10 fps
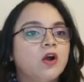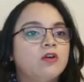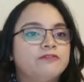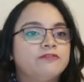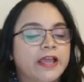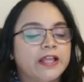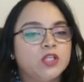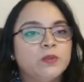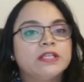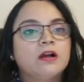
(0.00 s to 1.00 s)
of
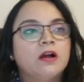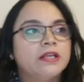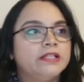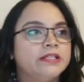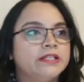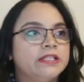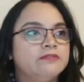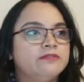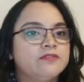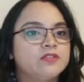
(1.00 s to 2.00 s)
value in guarding the
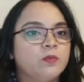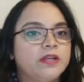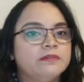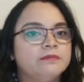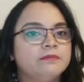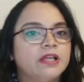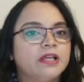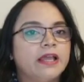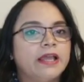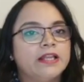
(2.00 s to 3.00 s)
d5 square
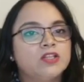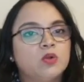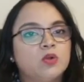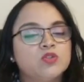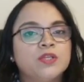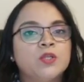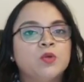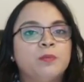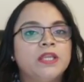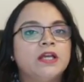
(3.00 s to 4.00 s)
and also in
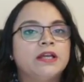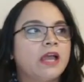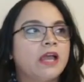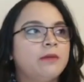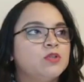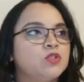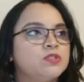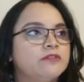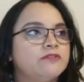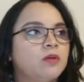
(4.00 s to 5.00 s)
opening a gap
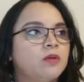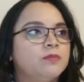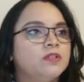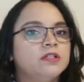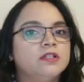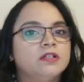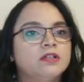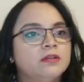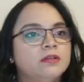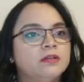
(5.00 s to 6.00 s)
to develop the
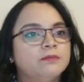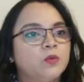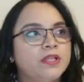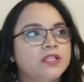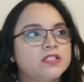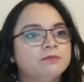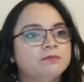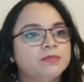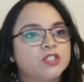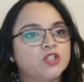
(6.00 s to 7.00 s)
queen's
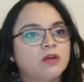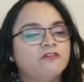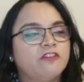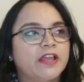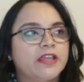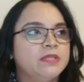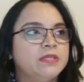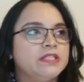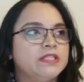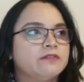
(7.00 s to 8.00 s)
bishop via
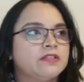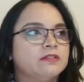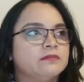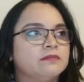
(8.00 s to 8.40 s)
b7.